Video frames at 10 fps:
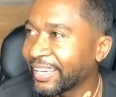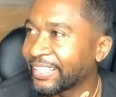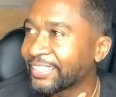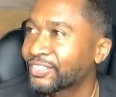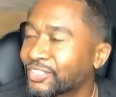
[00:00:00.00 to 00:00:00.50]

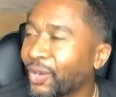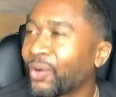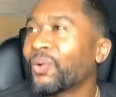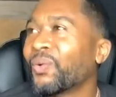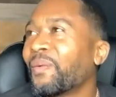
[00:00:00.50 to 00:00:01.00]

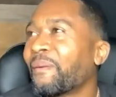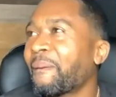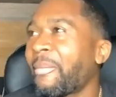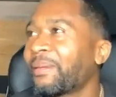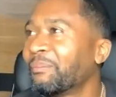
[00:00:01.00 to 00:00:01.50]
So
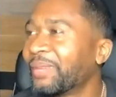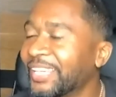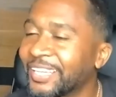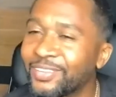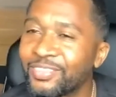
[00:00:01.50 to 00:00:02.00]

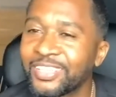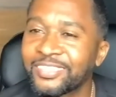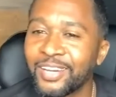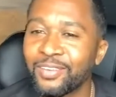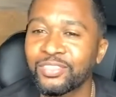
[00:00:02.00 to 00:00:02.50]
me living in
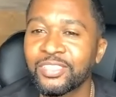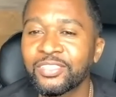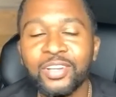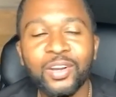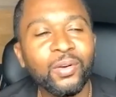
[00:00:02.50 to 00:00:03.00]
San
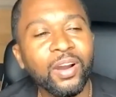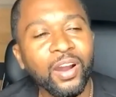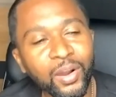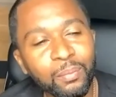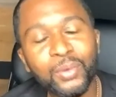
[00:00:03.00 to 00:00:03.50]
Francisco,
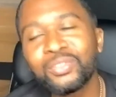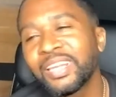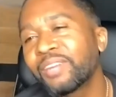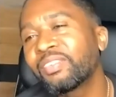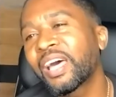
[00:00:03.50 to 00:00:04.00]
almost
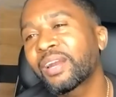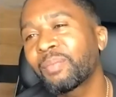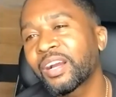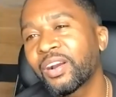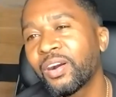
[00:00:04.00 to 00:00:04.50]
living out of
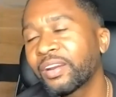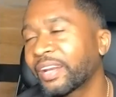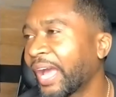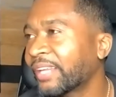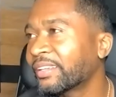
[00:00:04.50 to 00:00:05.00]
my car,
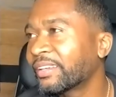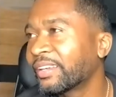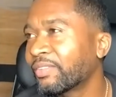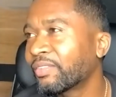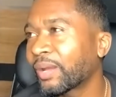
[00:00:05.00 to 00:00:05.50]
not
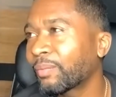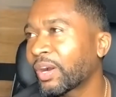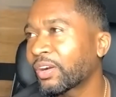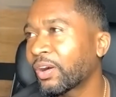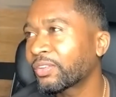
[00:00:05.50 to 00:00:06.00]
living out of
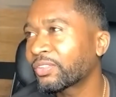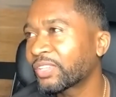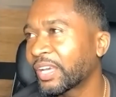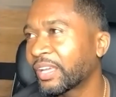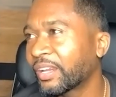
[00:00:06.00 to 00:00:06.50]
my car
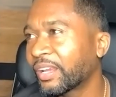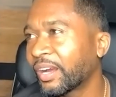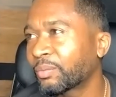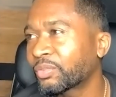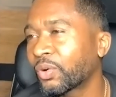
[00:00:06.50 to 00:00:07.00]
saying
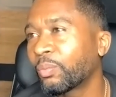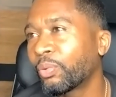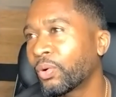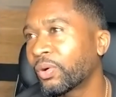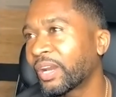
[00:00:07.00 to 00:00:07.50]
I'm so
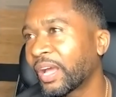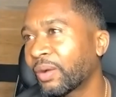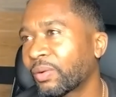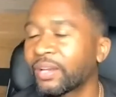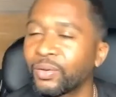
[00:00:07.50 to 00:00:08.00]
poor that I
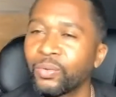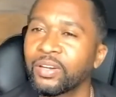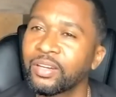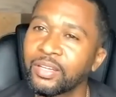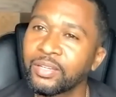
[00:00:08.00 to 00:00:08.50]
don't got
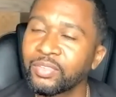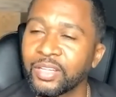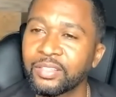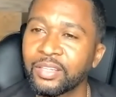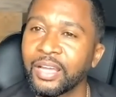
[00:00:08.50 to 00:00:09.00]
nowhere to live or
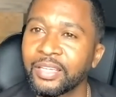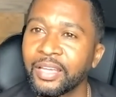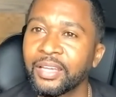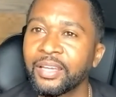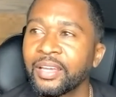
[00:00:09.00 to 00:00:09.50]
nothing like
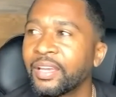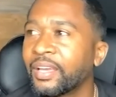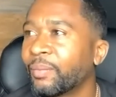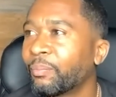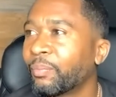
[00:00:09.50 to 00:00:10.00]
that.
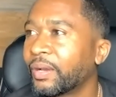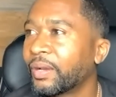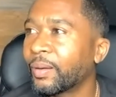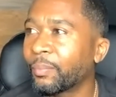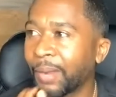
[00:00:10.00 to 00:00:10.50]

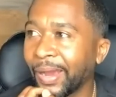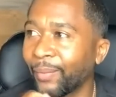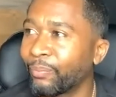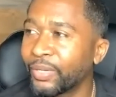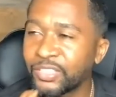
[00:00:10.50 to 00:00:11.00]
But my
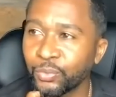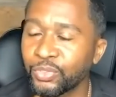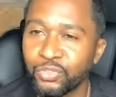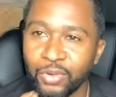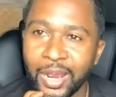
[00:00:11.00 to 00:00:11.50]
ambition
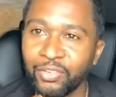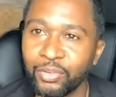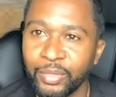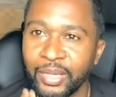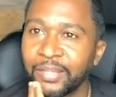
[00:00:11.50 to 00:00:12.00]
was
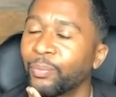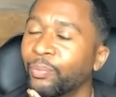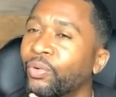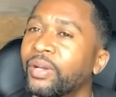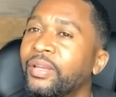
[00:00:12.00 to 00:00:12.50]
driving me at that
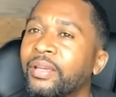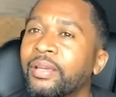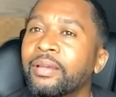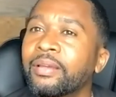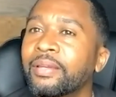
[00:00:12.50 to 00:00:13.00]
point.
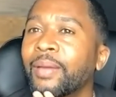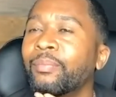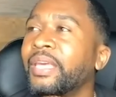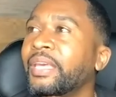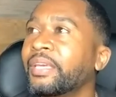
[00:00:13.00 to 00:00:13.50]
That
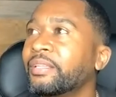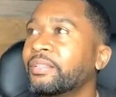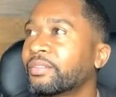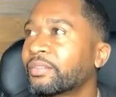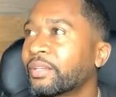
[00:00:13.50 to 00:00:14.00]

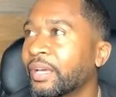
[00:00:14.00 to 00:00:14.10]
means